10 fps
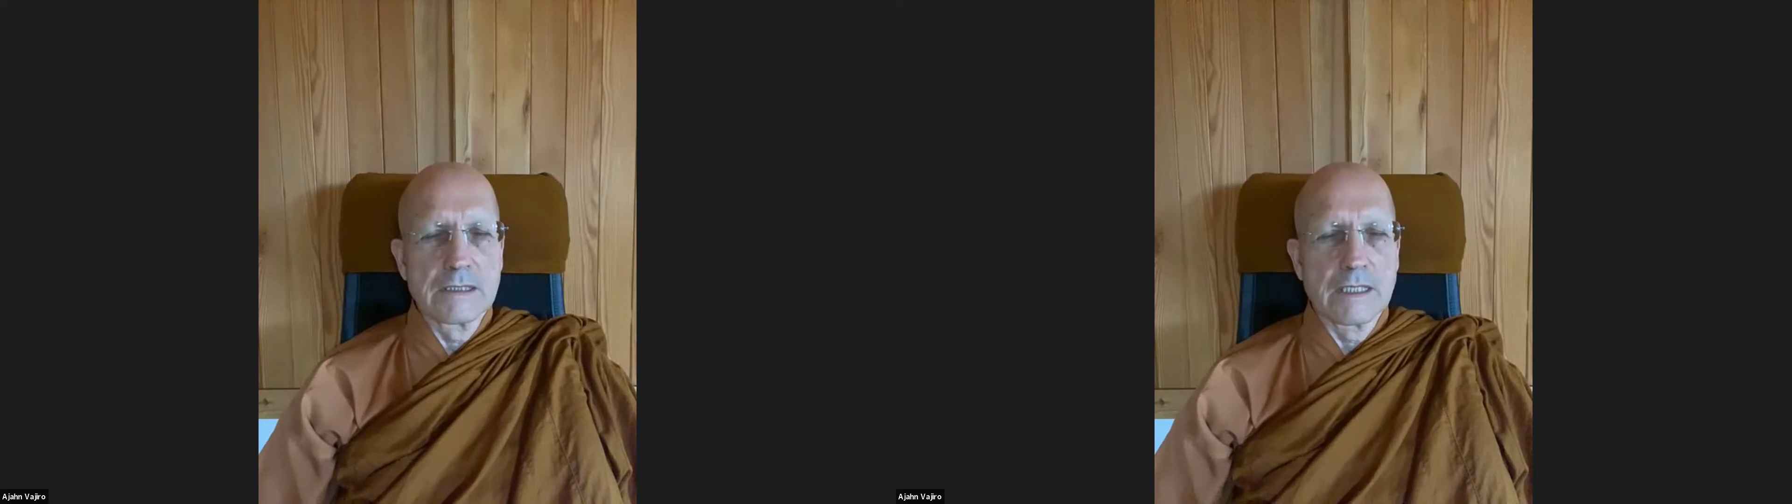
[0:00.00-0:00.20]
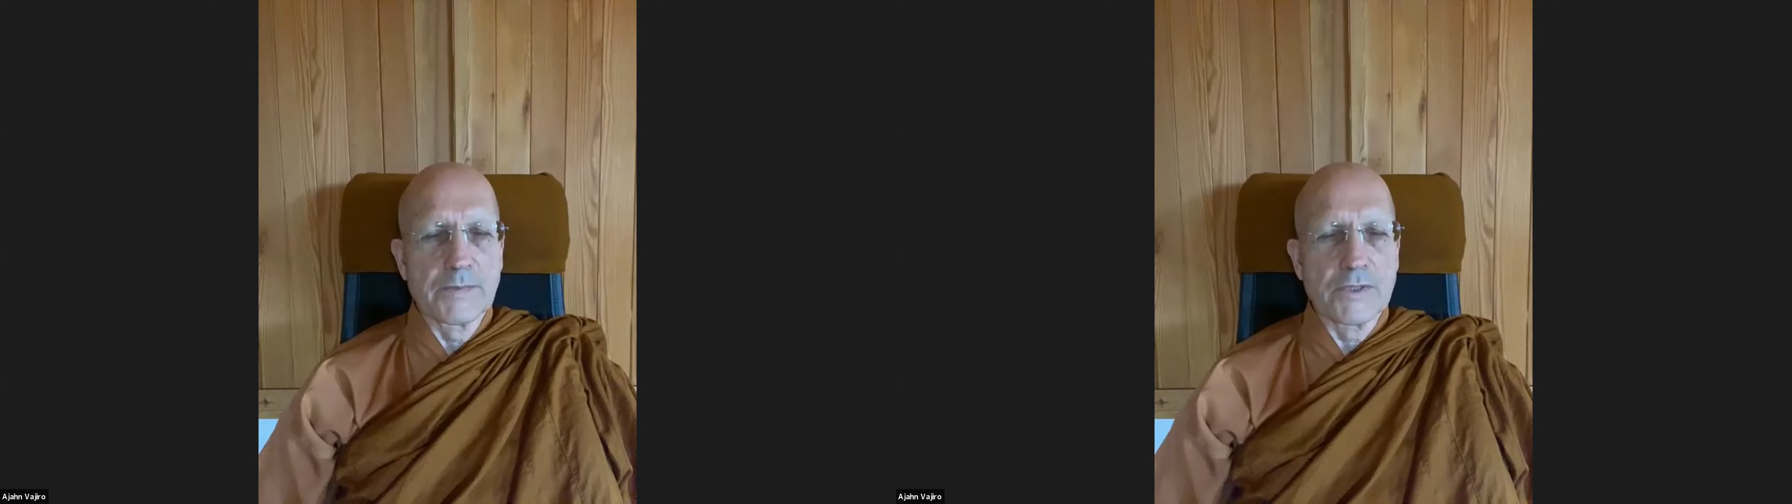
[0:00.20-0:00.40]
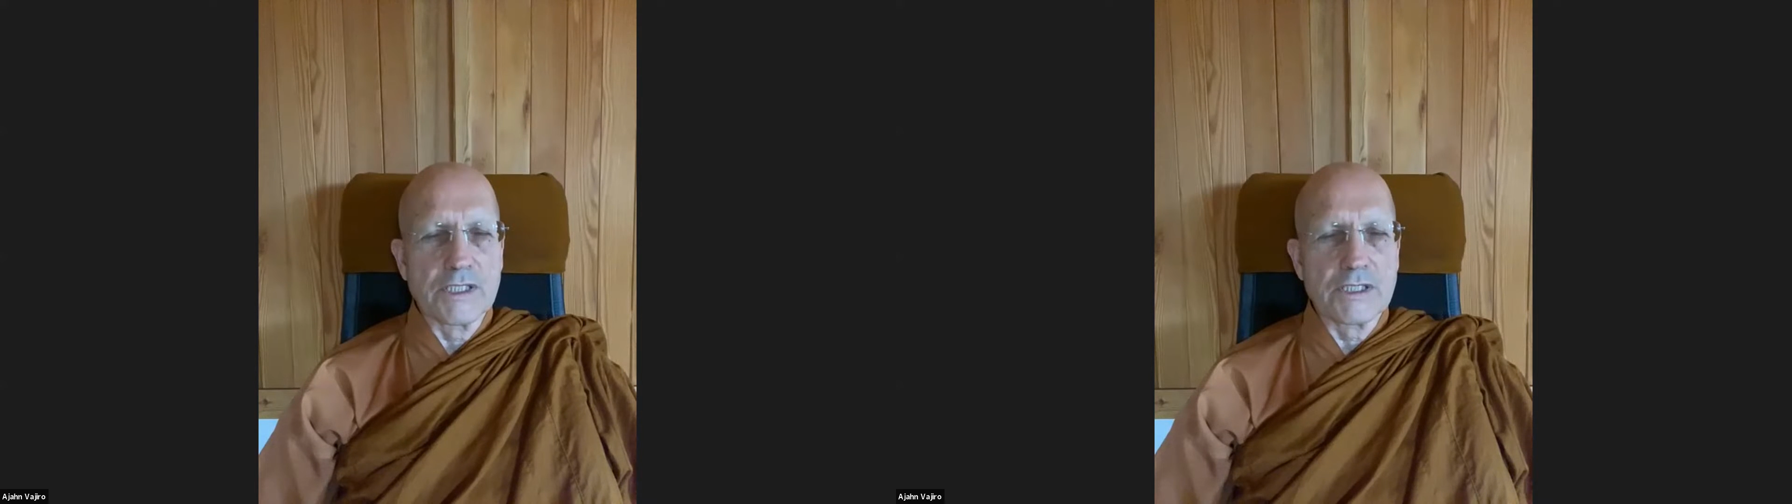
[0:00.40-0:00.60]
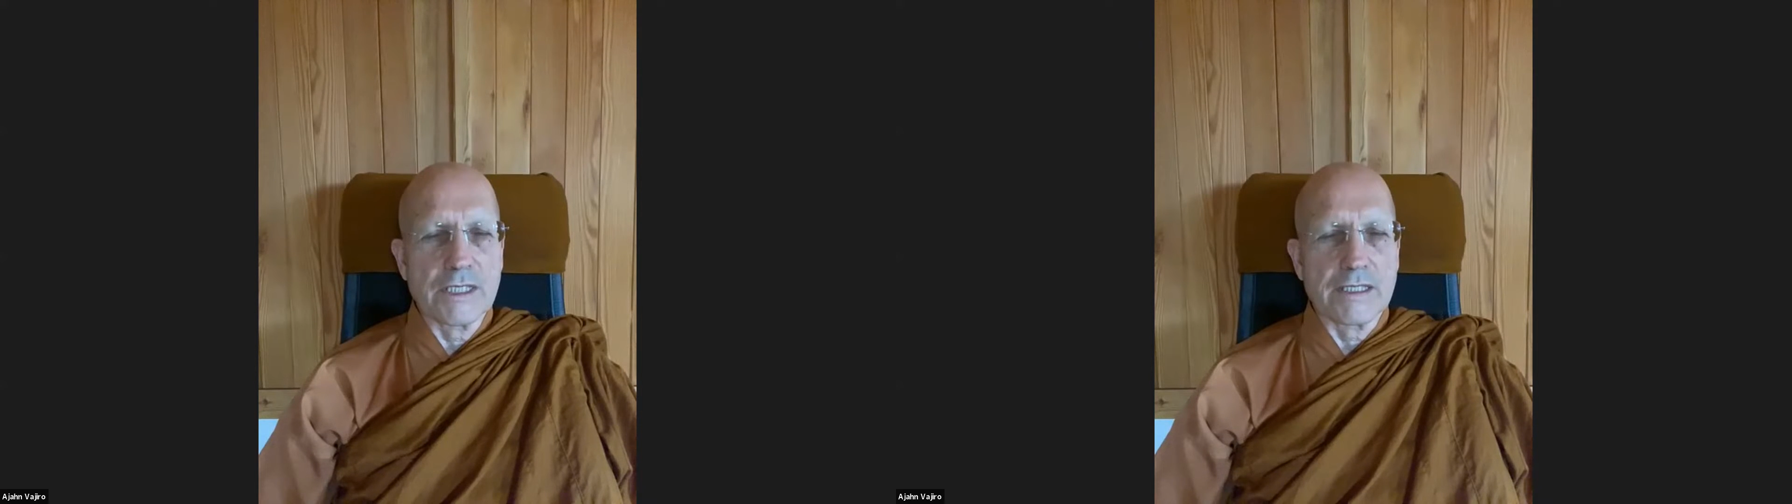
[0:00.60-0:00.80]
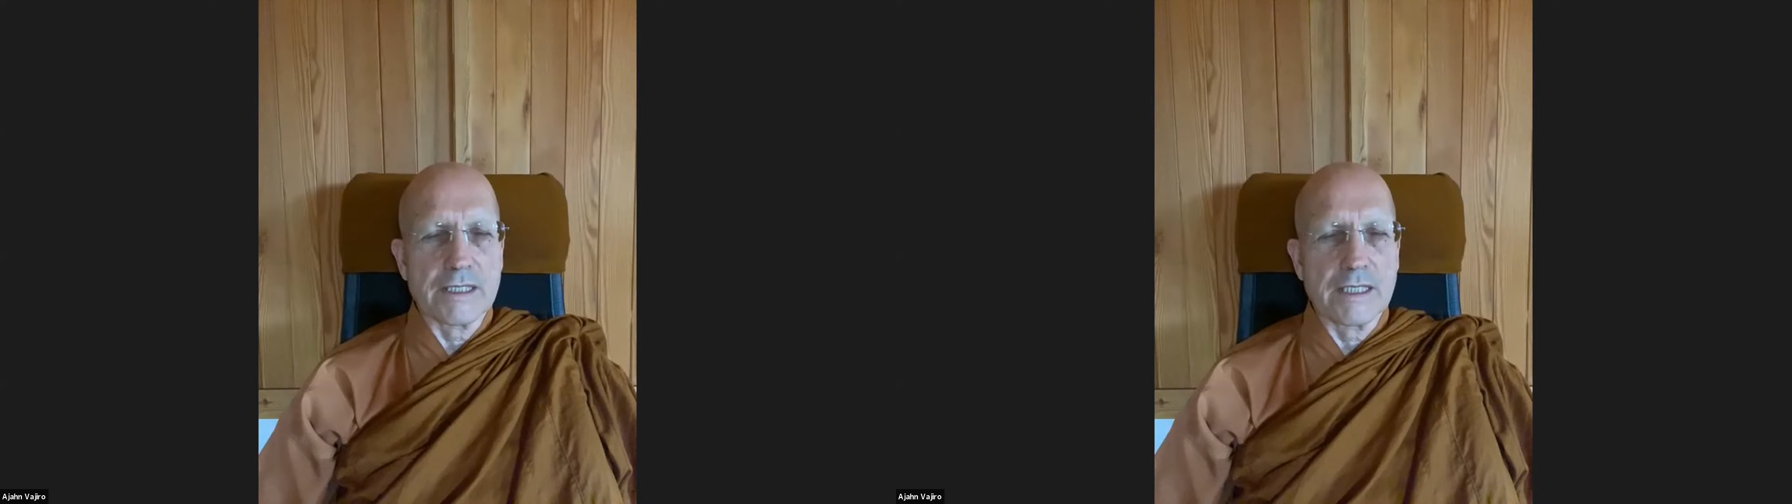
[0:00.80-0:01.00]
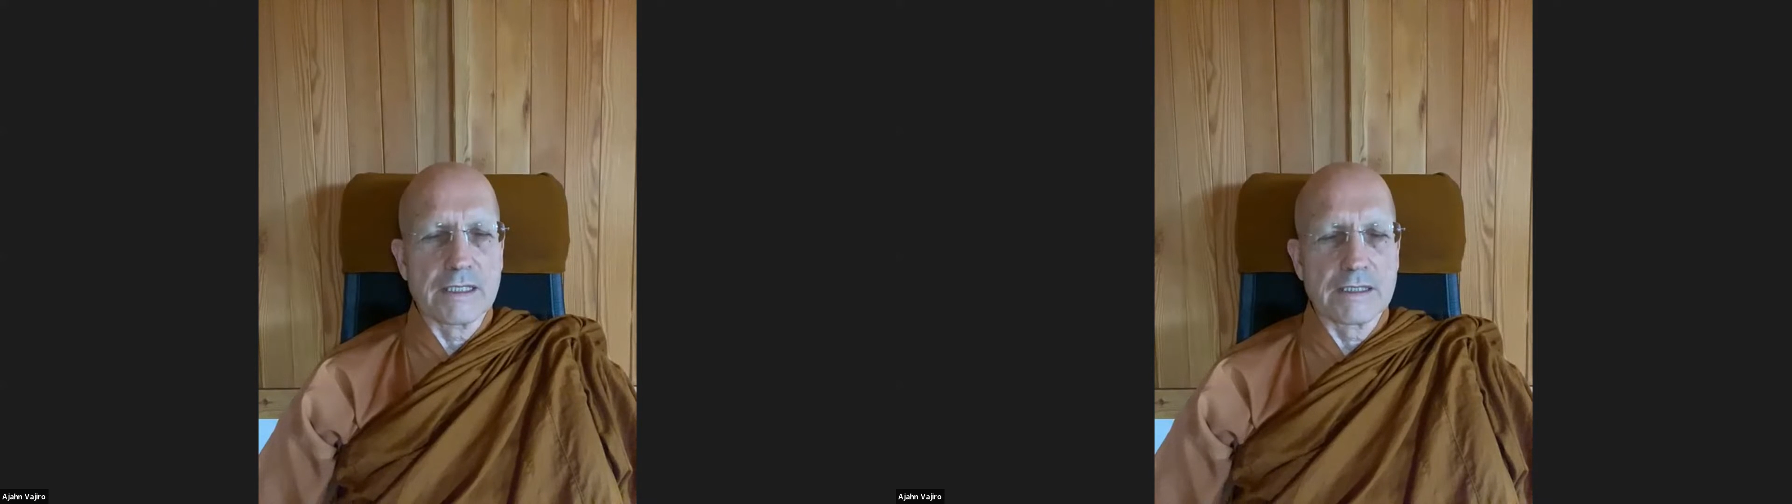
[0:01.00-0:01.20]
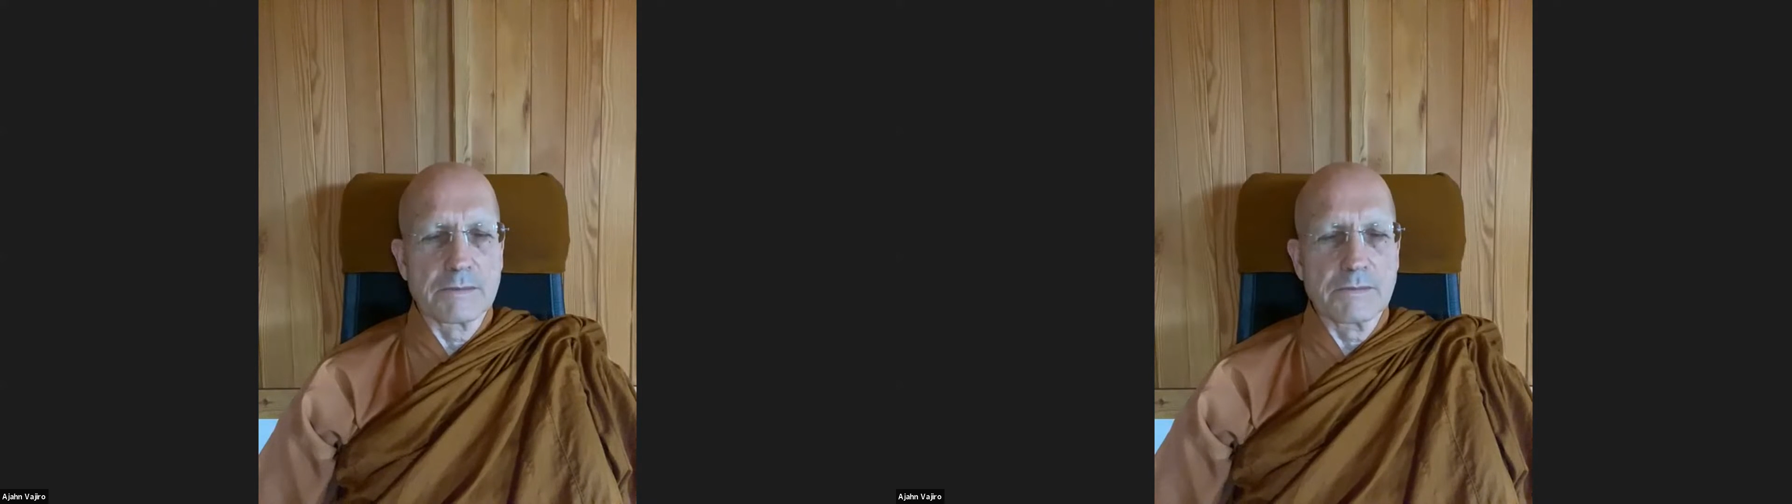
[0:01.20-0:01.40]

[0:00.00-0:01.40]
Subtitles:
appreciate that,